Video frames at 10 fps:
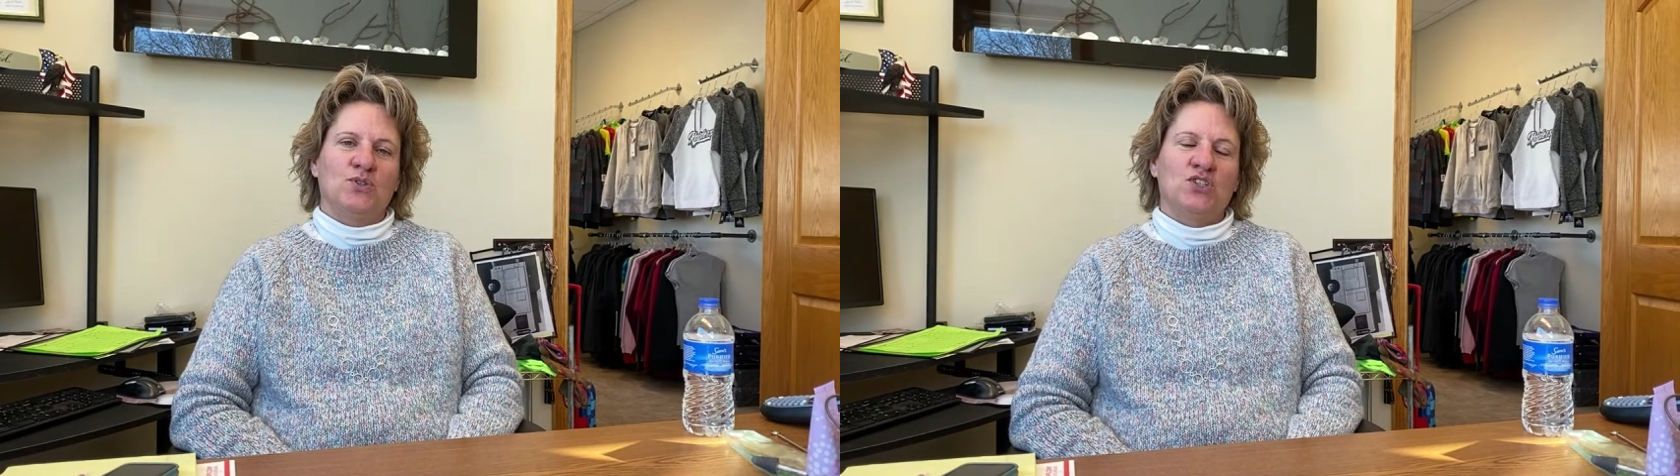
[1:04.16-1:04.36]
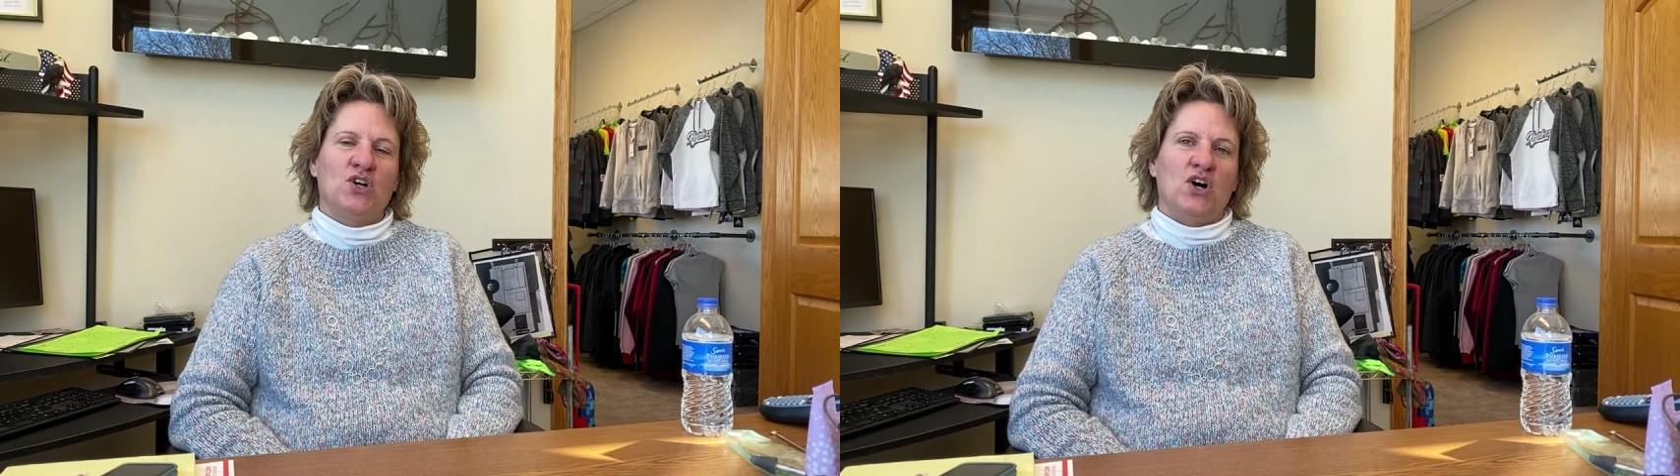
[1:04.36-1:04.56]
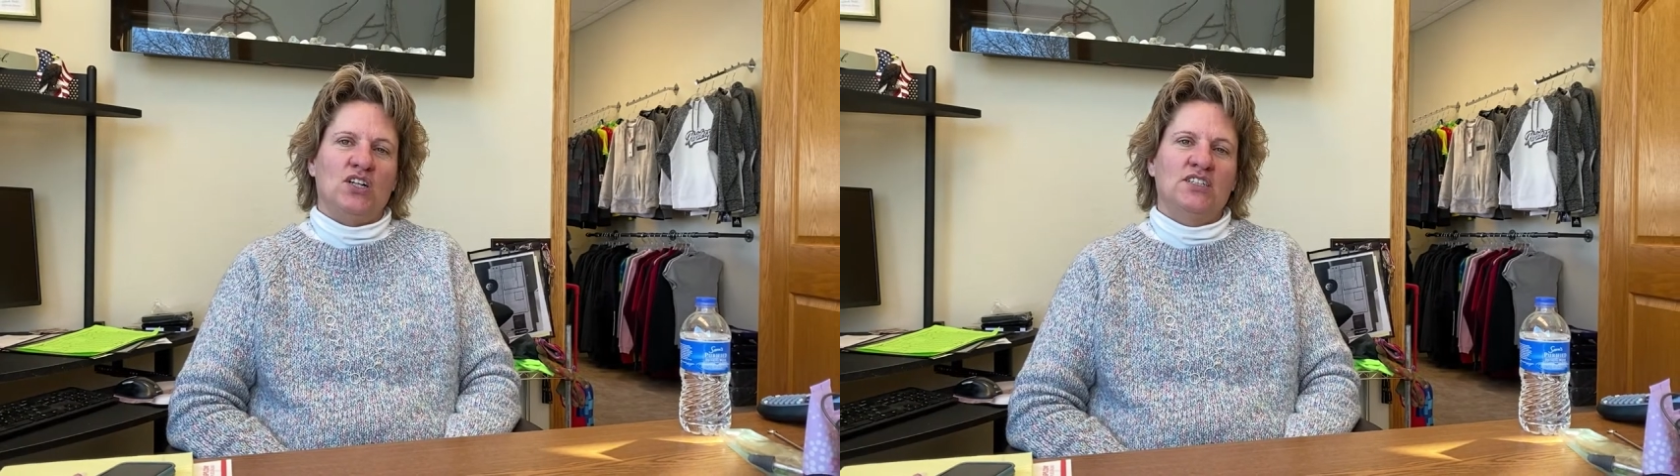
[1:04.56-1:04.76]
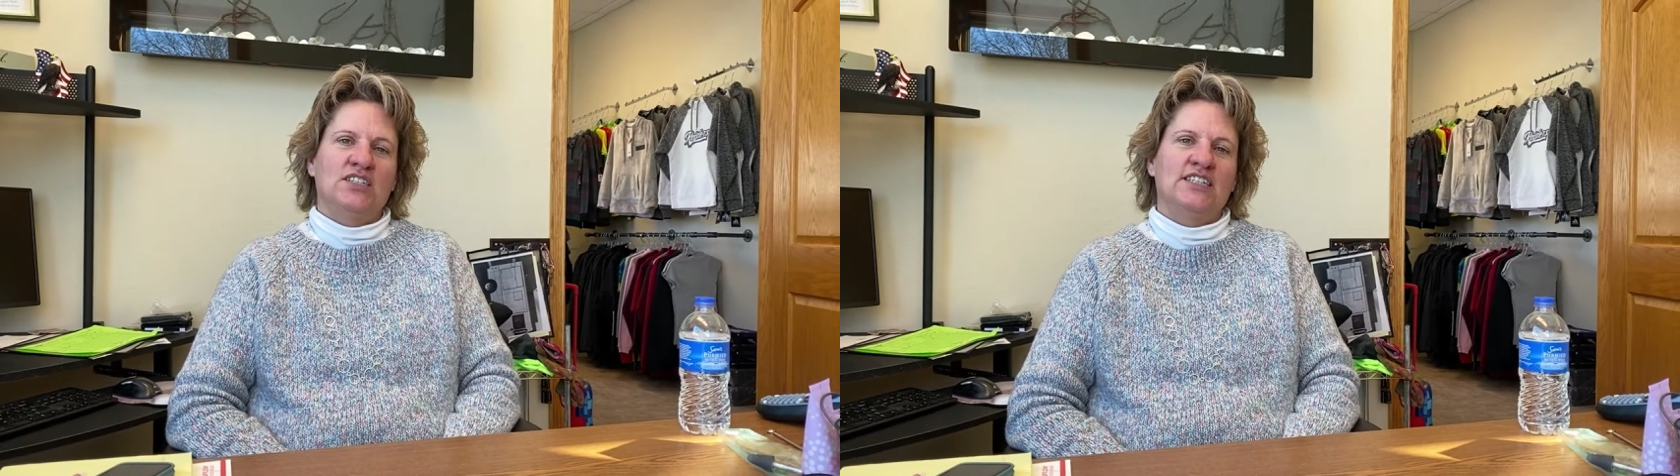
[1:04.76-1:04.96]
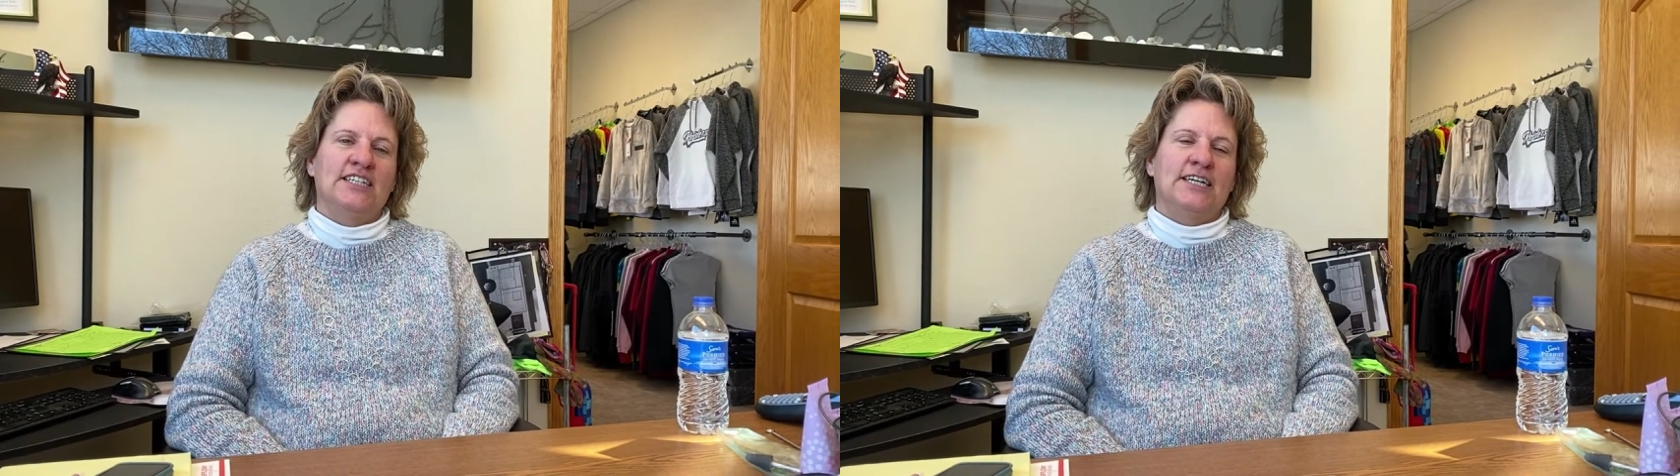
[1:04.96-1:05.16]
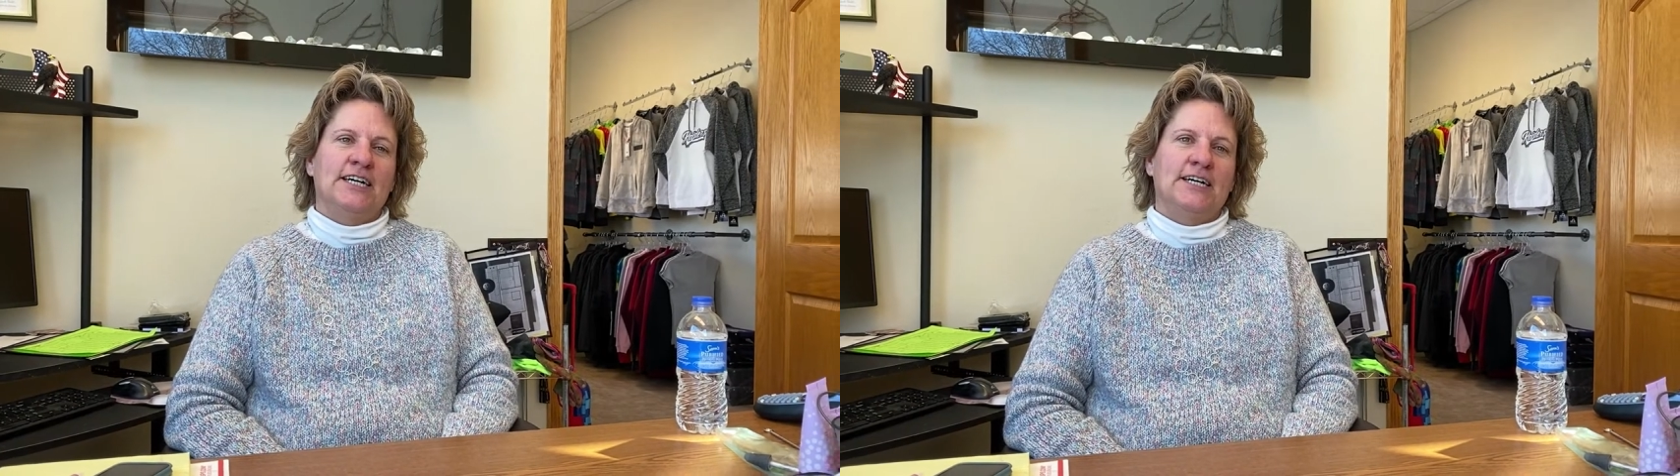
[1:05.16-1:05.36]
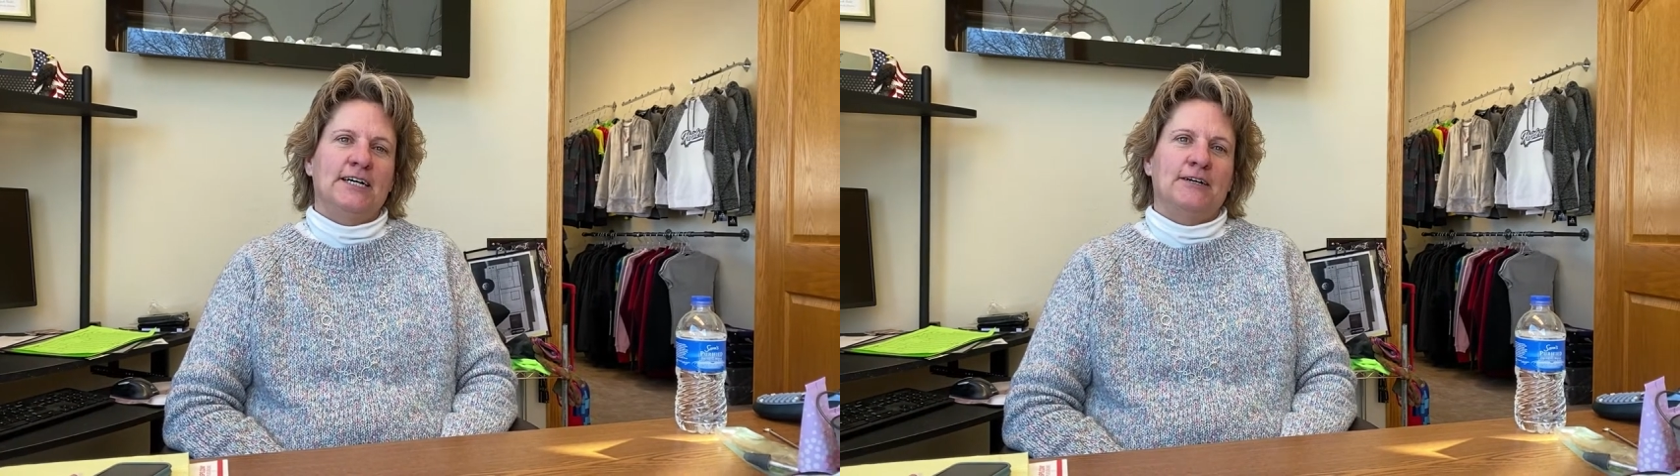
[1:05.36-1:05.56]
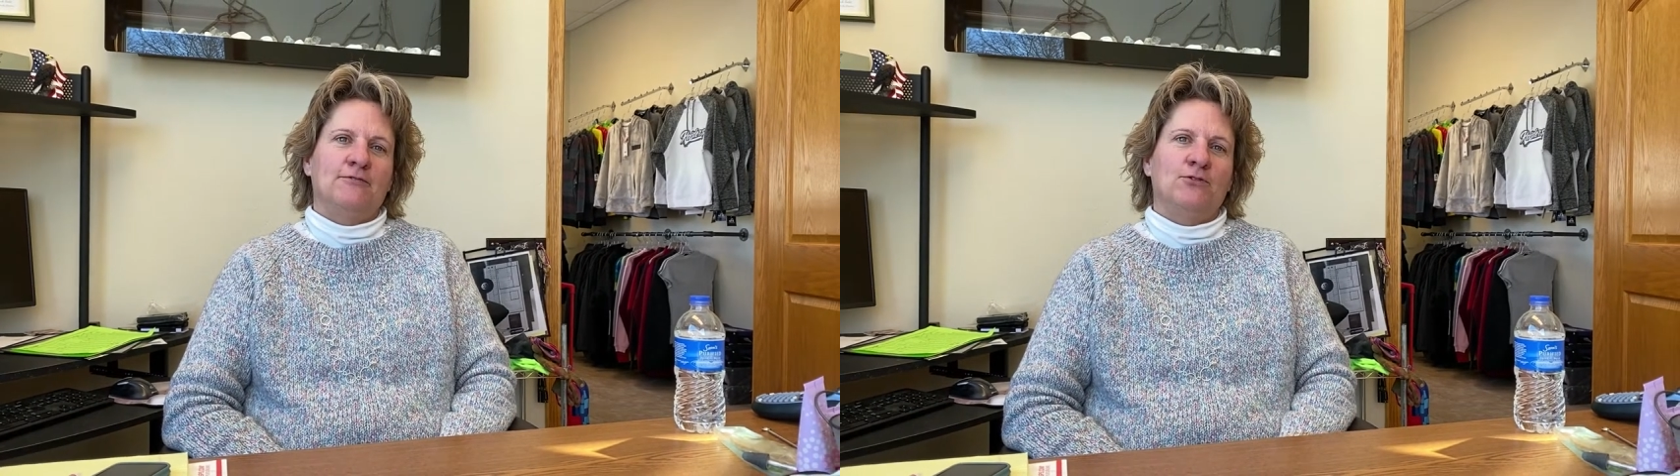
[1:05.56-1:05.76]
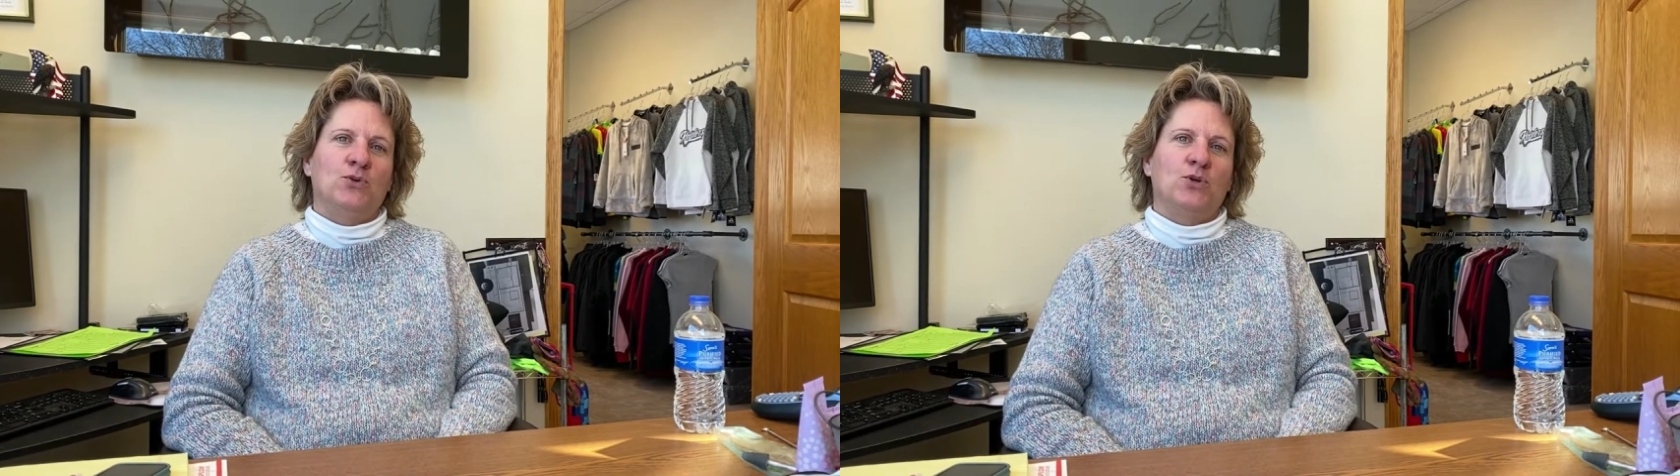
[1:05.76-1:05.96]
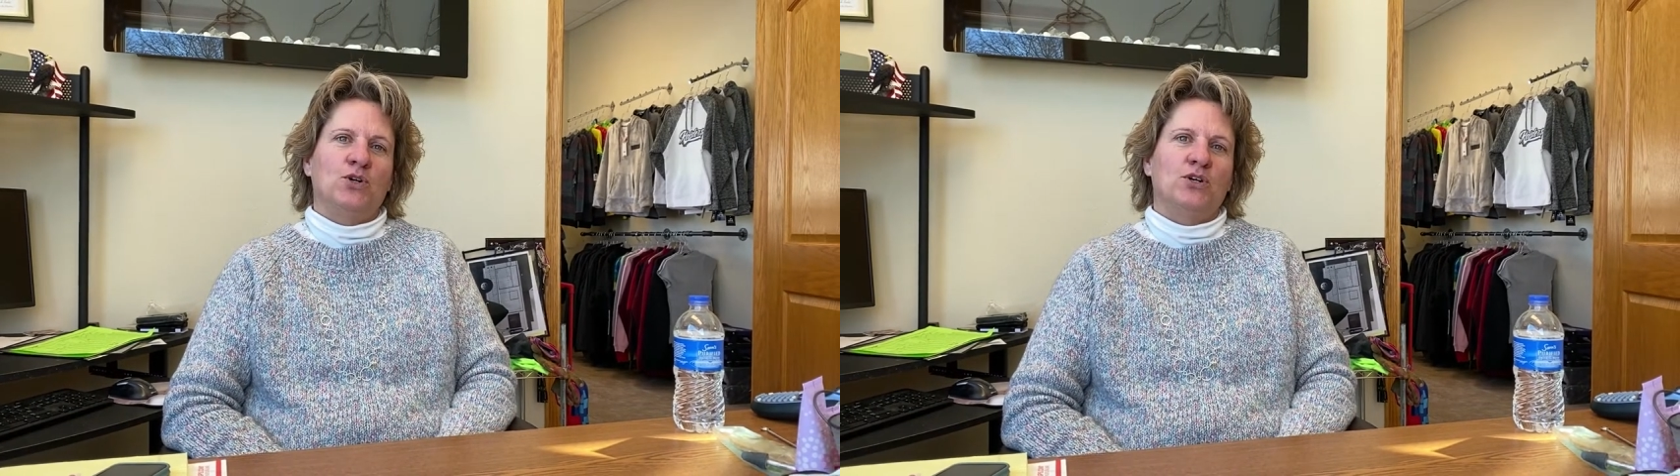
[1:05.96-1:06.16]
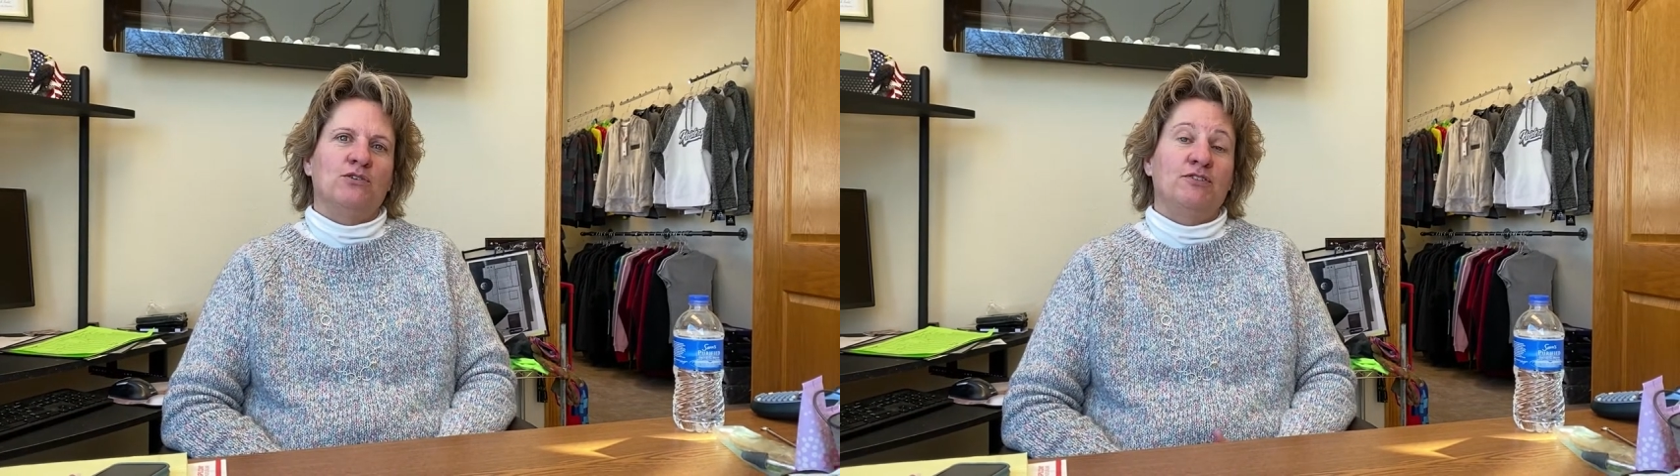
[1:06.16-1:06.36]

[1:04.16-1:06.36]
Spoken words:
was called for